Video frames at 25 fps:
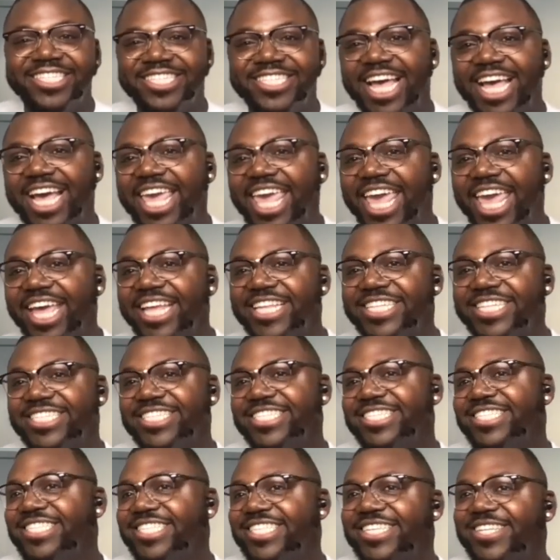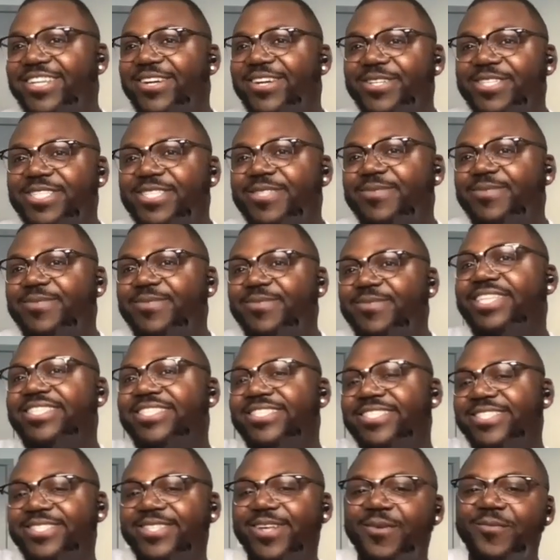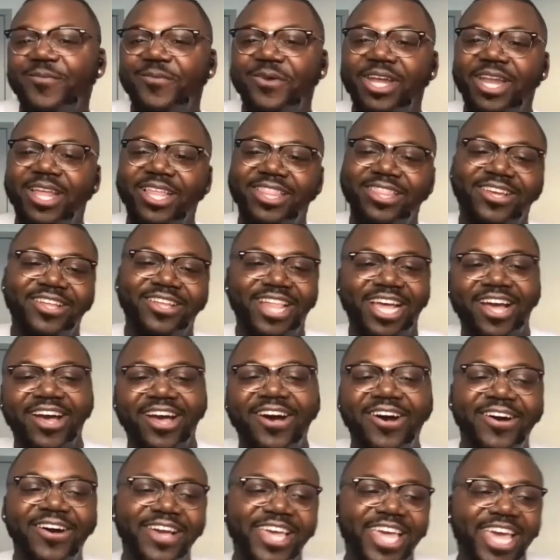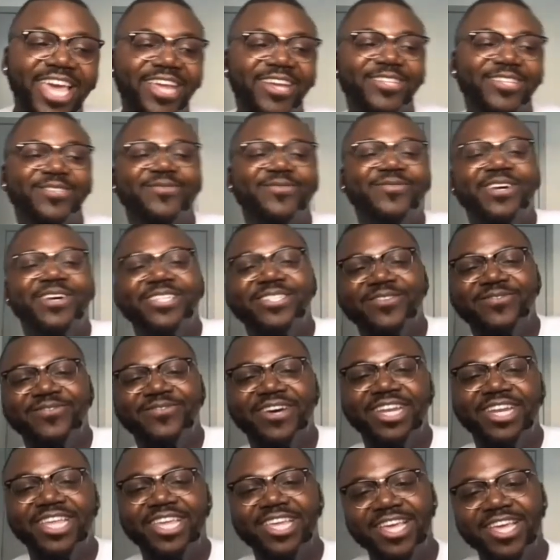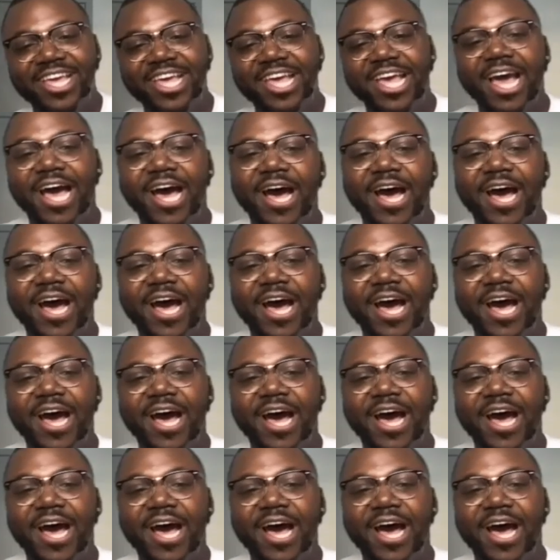just, I can't just you know speak to someone and they're like, oh okay, here's a bunch of money.